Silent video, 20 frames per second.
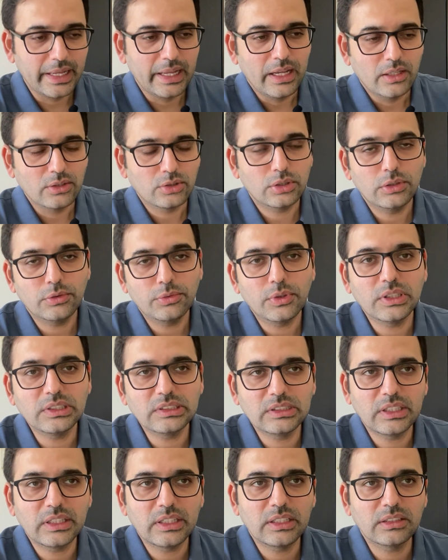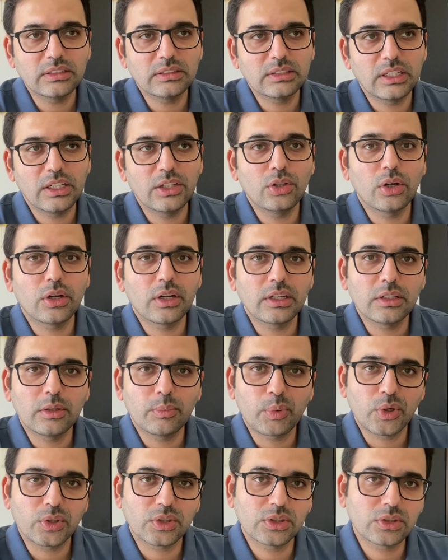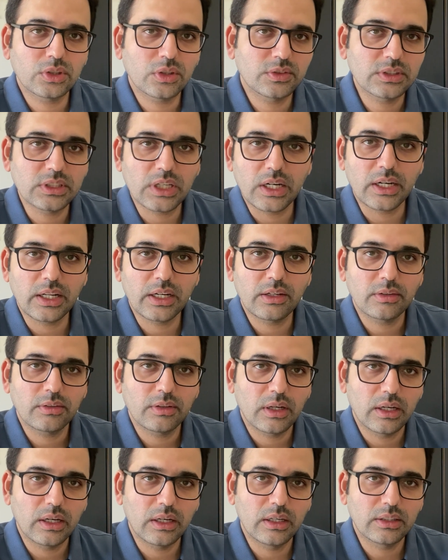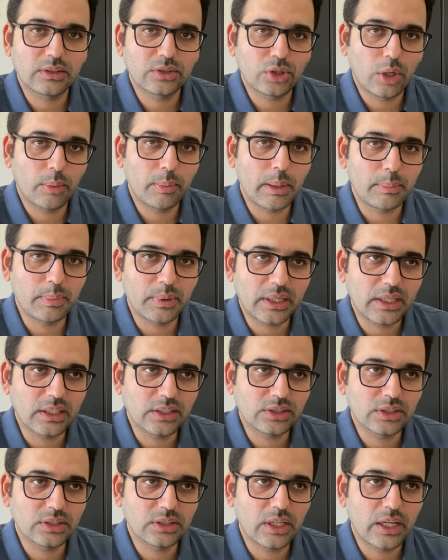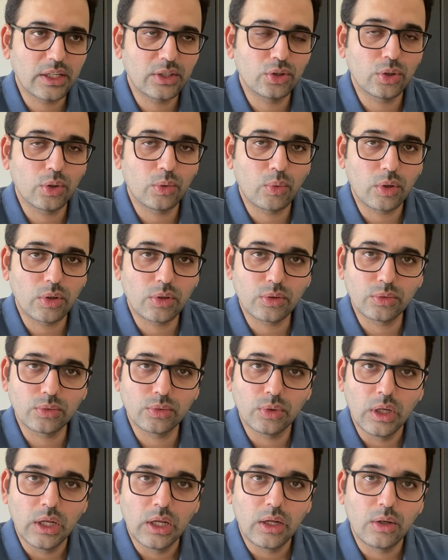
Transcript: So the first thing is, say you are in the process of starting a job application and you want to